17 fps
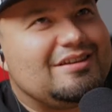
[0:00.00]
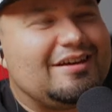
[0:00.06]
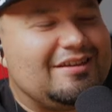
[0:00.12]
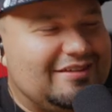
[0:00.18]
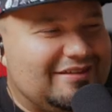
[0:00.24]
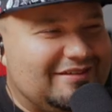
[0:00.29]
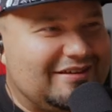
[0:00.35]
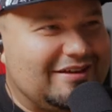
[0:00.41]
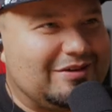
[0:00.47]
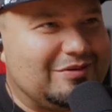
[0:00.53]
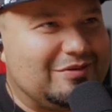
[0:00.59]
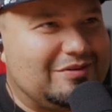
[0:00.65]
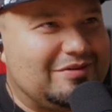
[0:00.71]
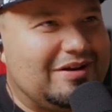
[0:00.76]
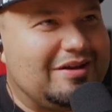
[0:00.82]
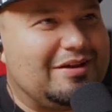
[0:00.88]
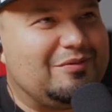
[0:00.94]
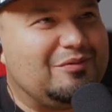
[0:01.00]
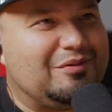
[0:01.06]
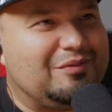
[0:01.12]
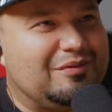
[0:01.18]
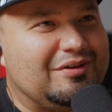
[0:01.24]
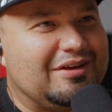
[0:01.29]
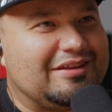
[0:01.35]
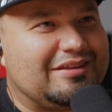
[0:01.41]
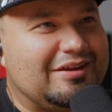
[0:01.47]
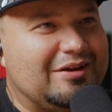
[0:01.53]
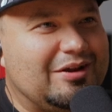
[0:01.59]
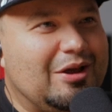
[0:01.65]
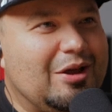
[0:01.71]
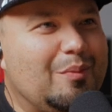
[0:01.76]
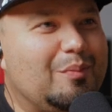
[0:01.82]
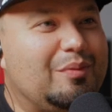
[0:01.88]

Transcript: that in the second one, yeah, right? Yeah, we we get there.